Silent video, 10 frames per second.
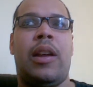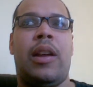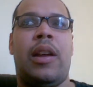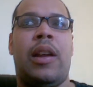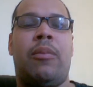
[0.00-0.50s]

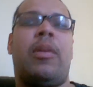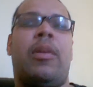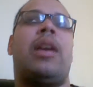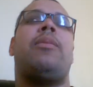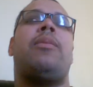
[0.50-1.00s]
and
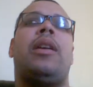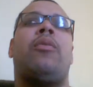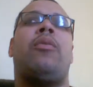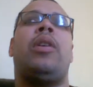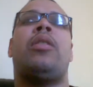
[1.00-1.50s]
maybe if
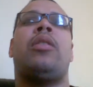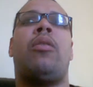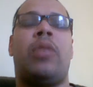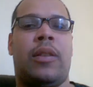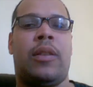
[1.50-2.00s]
we don't
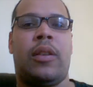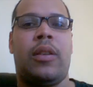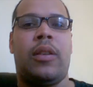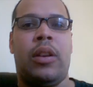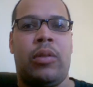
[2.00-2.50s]

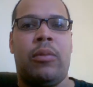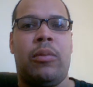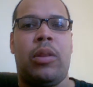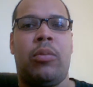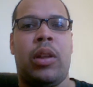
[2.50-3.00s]
necessarily agree with
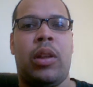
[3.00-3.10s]
what